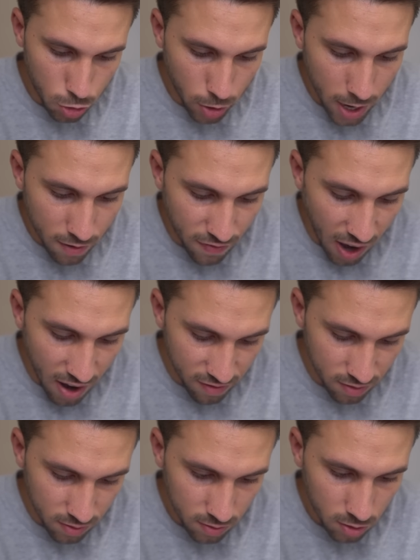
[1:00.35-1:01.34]
three
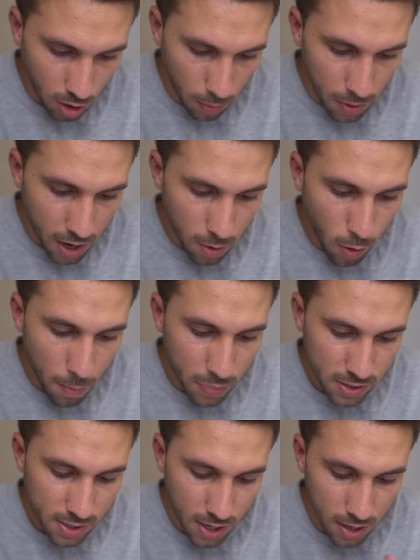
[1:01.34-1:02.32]
eighty-five, top ninety-one
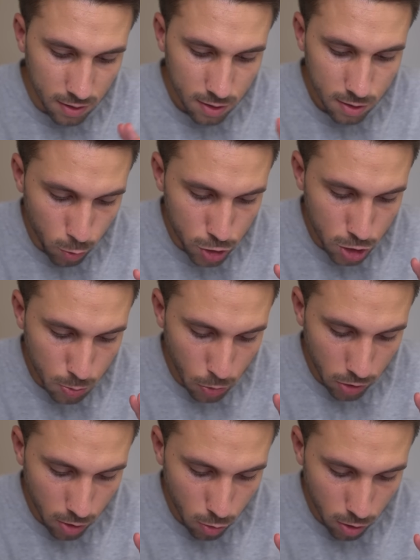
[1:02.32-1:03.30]
percent, which is
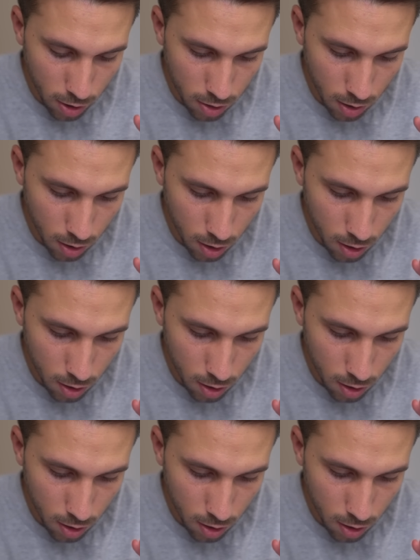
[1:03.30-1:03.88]
pretty good, I think.